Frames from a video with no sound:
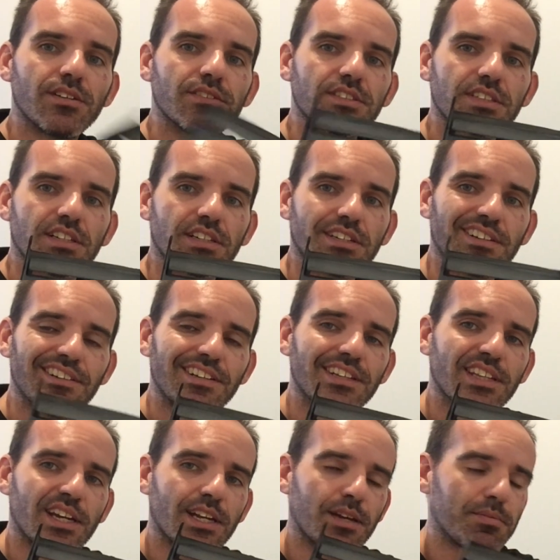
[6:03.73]
I'm just going to
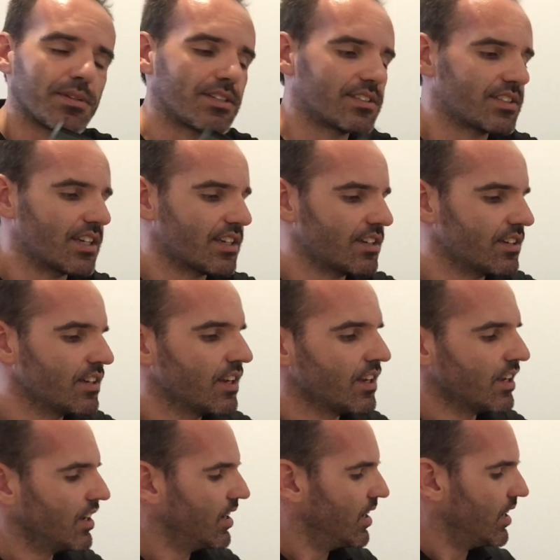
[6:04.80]
clean that up in a second,
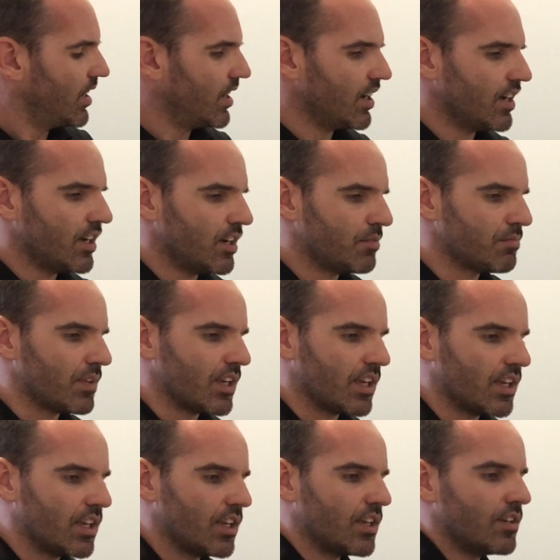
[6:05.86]

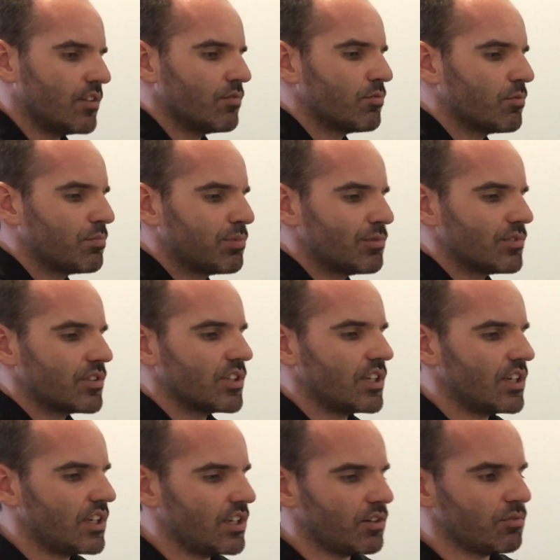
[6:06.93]
and we'll put
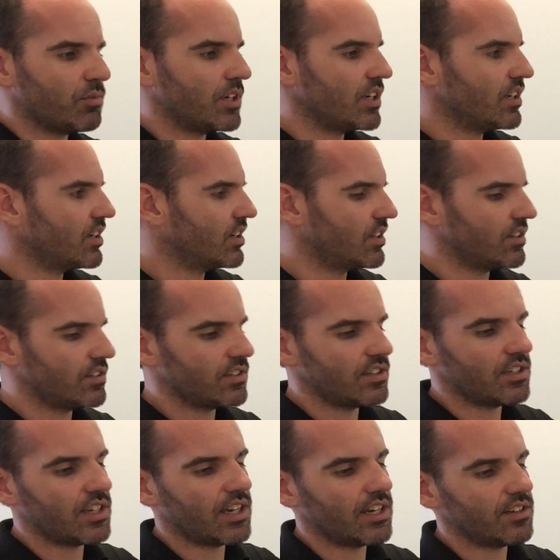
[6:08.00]
the wing
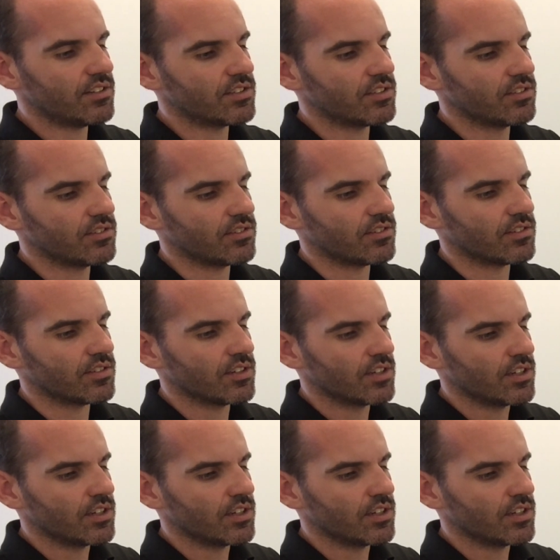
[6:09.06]
decals on.